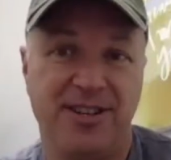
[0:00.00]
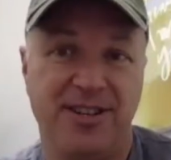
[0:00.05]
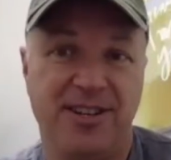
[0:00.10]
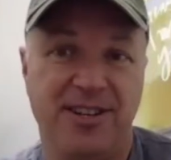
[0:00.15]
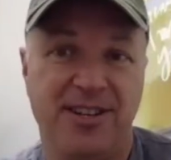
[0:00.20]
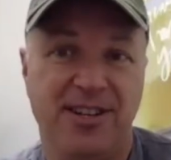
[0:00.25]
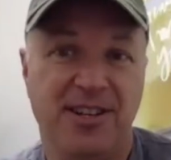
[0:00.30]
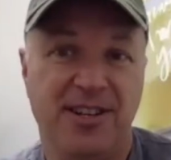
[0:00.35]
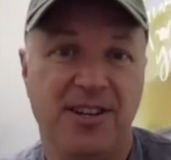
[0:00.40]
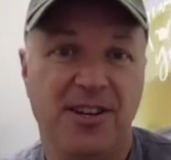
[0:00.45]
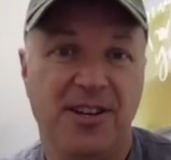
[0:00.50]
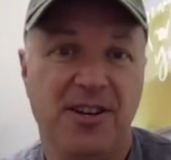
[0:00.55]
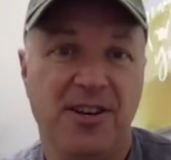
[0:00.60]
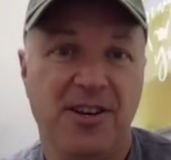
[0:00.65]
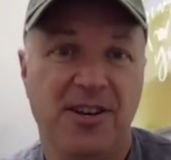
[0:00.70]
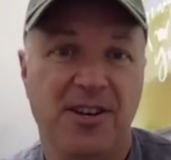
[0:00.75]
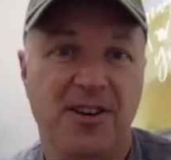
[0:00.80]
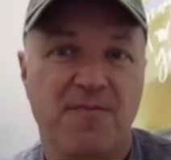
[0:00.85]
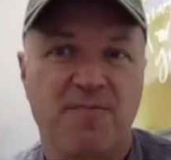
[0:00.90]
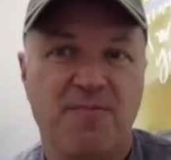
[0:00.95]
leaders.
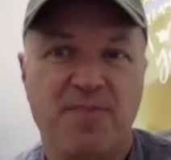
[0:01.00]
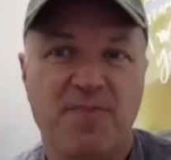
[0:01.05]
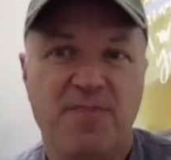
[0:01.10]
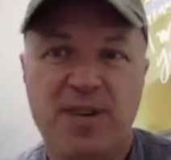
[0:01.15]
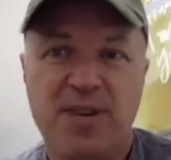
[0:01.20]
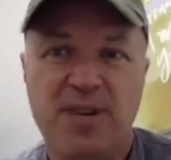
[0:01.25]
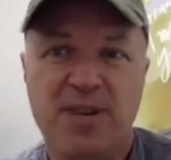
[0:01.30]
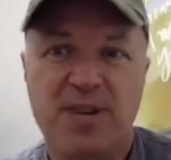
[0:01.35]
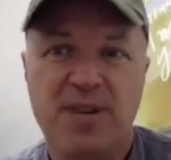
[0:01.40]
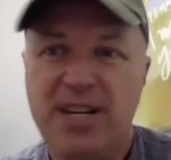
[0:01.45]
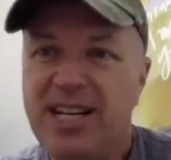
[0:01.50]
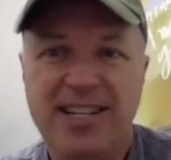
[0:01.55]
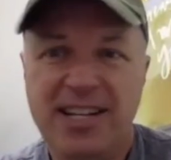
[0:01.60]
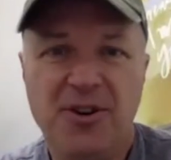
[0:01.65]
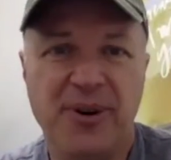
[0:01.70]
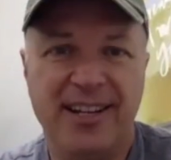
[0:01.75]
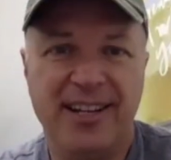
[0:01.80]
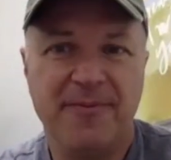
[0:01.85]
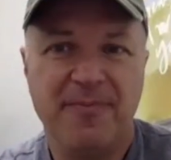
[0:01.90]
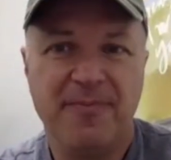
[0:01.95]
But he
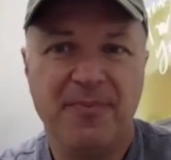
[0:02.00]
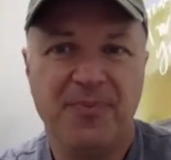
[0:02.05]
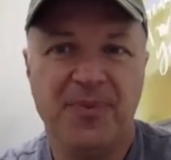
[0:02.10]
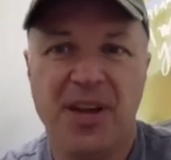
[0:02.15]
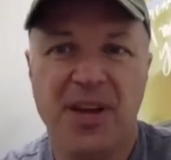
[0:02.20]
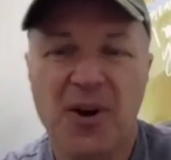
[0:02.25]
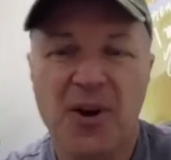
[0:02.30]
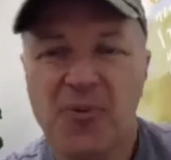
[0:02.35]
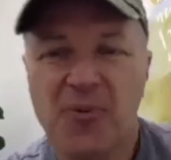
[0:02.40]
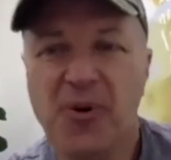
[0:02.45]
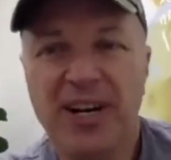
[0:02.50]
didn't do it.